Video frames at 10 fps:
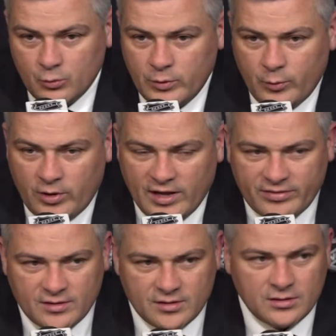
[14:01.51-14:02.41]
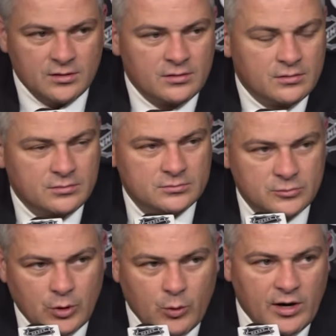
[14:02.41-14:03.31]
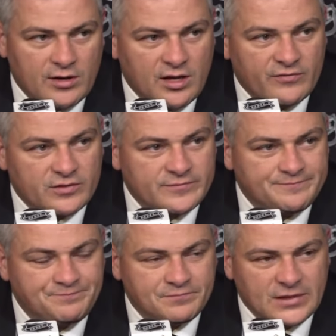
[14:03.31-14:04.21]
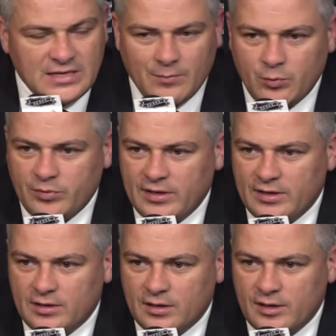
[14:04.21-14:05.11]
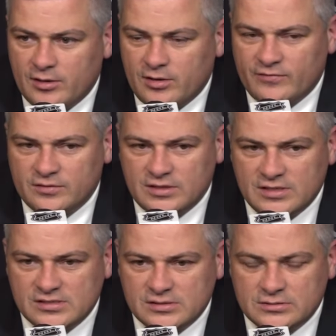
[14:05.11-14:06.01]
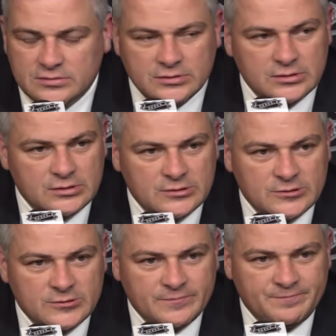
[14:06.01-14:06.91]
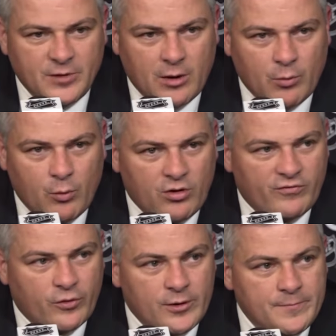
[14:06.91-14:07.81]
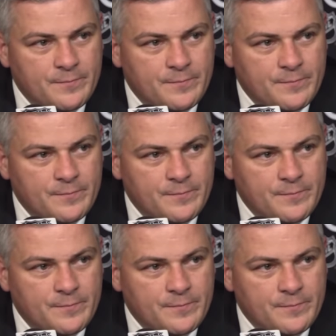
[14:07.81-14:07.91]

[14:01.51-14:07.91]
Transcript: We weren't at the required level. Tampa played at a higher level than us and got rewarded for it.